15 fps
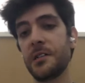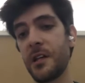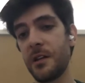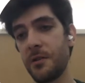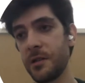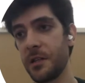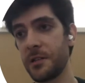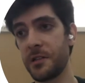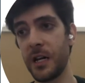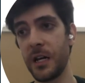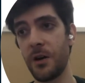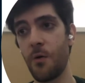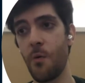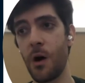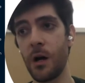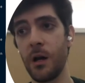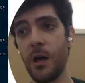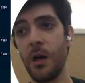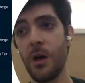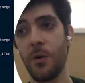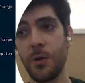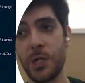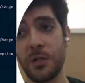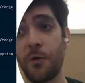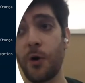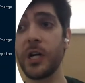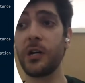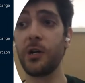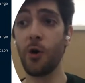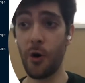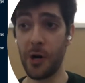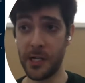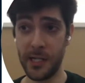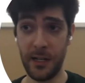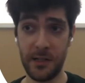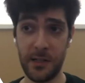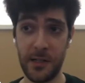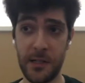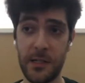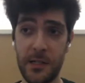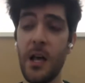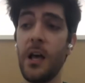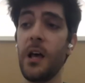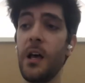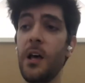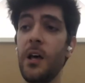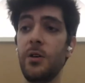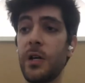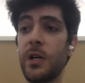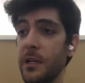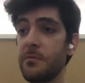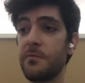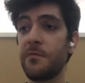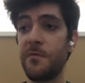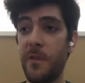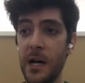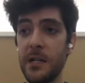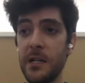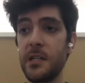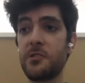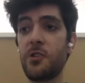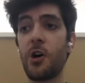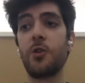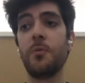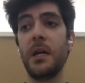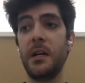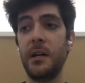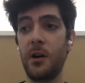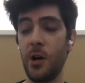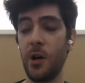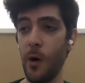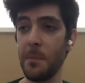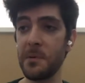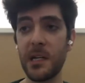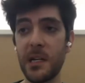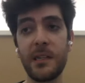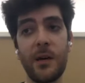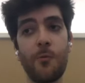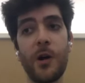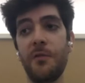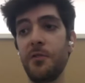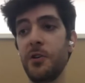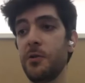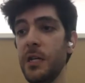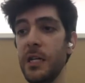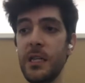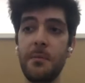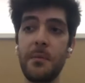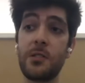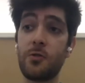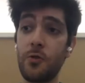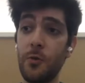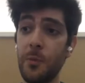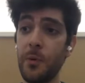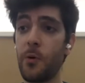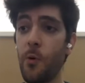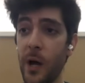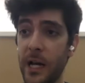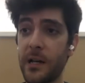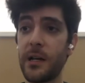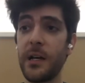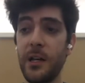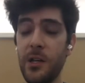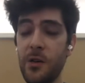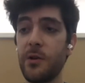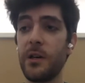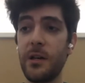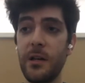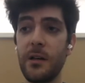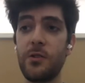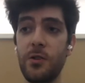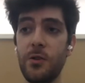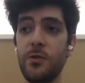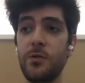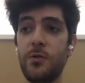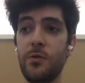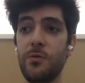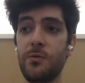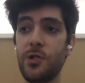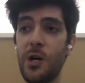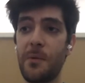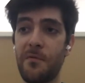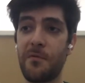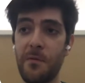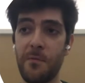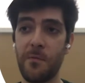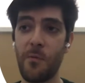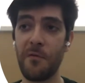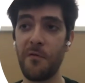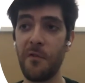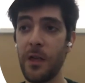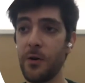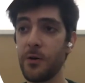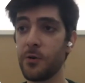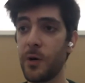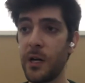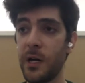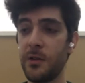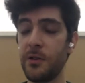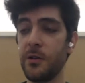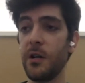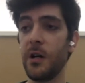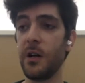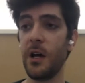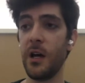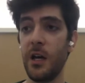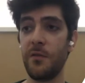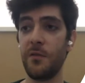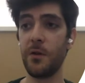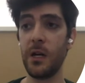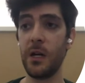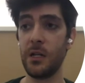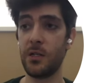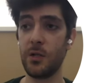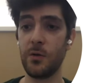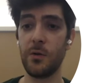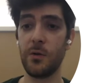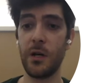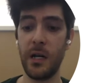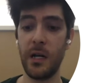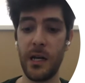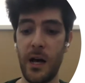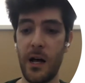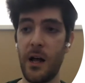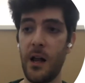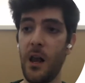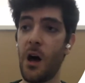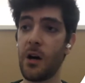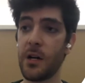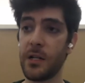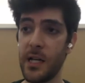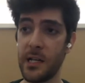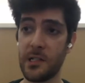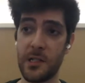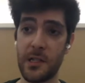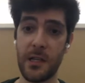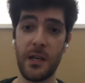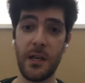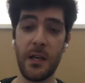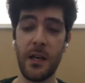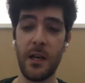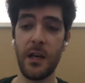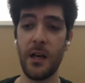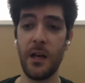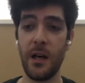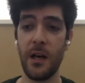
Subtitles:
here. And there's another one, which is for ignore tests. You can find these documented on the website, and whenever you need them, it's super quick to jump from one failure to another if you need to in a long test